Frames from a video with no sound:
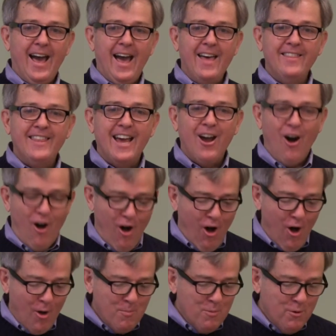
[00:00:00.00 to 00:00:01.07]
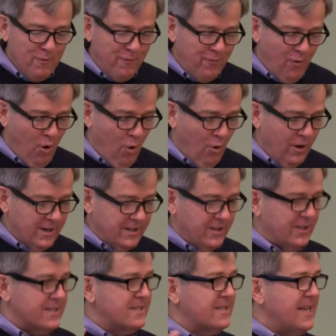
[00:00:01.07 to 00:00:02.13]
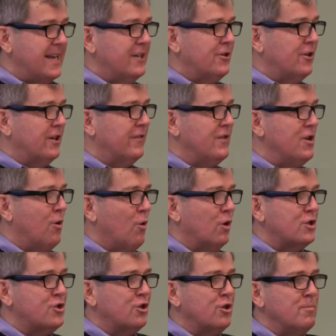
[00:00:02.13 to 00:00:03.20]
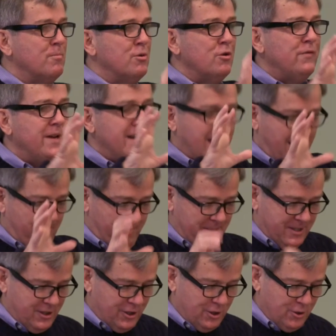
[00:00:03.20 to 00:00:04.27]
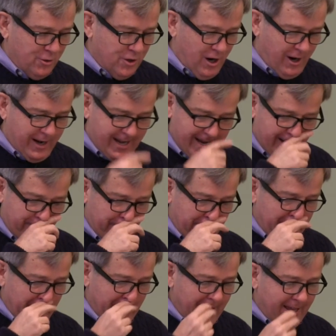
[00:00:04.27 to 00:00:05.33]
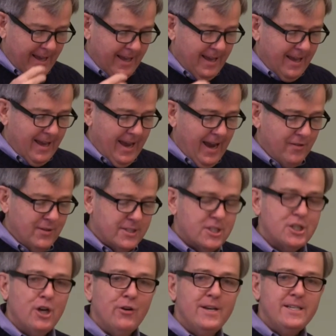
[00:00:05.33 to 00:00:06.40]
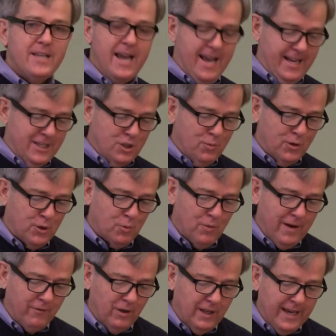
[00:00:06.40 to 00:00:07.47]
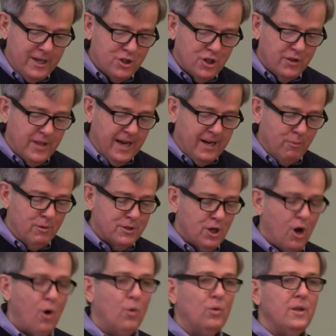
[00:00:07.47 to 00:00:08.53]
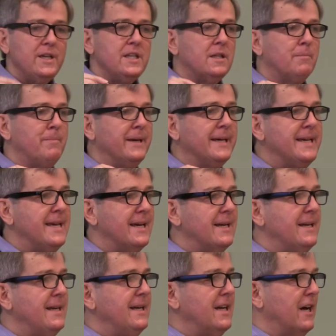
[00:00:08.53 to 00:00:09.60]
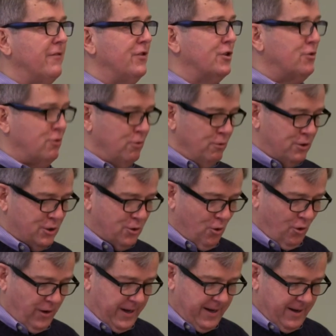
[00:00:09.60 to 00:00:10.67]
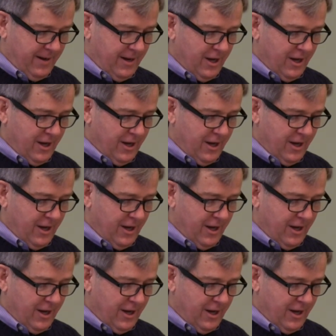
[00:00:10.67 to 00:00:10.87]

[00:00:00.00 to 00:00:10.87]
And they all move forward to the center of the orchard, moving up into the new Narnia. And the series ends with the revelation that it was only the beginning of the true story,